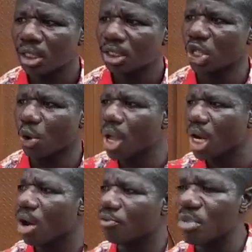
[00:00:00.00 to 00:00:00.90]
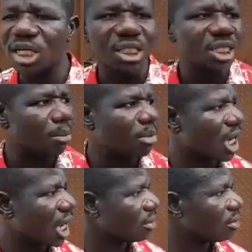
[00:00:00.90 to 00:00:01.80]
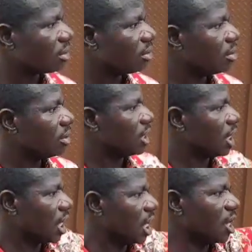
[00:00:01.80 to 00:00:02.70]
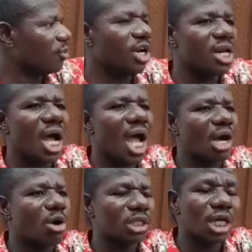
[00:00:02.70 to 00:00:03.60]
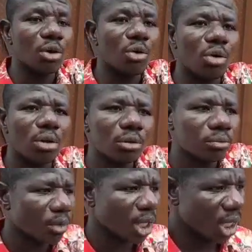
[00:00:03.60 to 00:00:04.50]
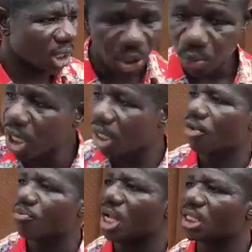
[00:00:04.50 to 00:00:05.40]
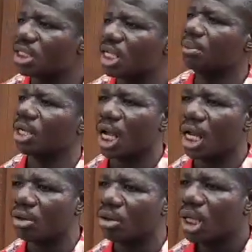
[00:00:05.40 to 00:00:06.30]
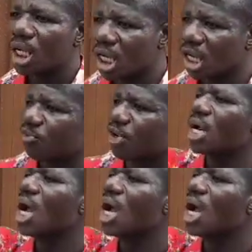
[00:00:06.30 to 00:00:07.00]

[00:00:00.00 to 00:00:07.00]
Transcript: The winning of Nnamdi Kanu in the Federal High Court Enugu, the winning of Nnamdi Kanu in the Federal